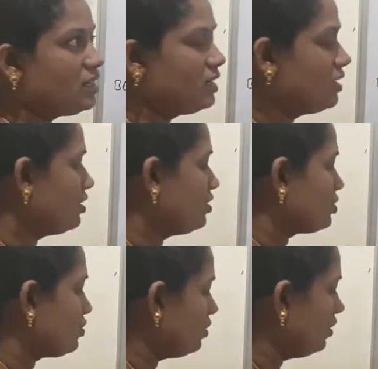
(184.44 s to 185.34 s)
layer is
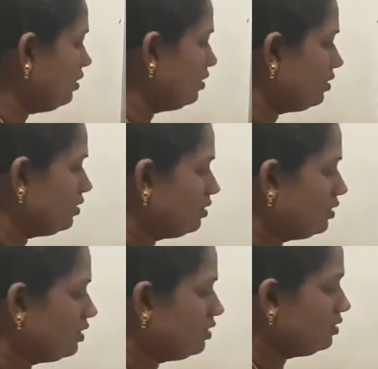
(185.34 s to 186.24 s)
called,
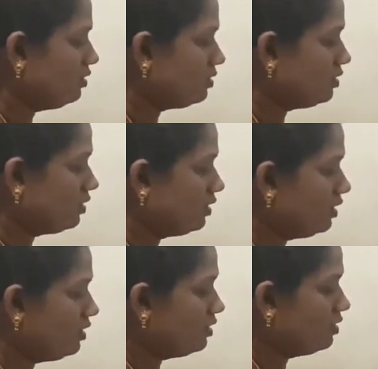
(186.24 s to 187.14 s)
here
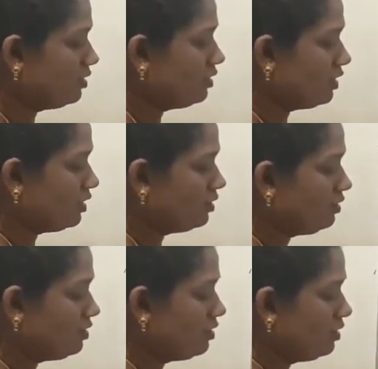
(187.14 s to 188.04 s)
inner layer
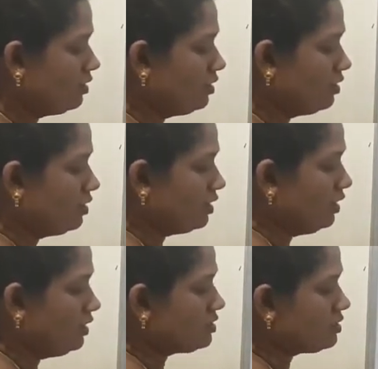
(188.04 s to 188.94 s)

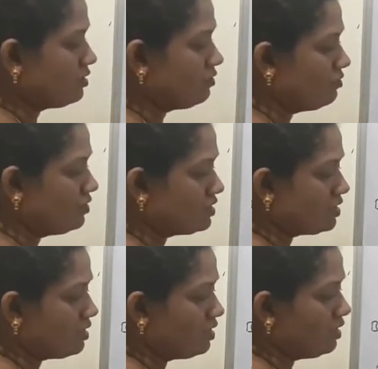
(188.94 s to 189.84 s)
is
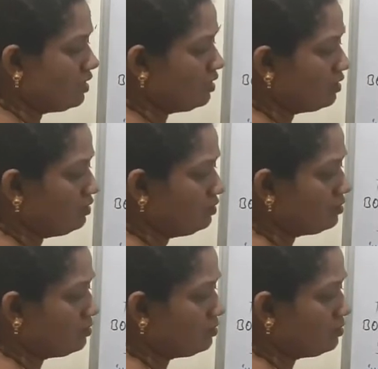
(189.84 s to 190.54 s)
visceral layer.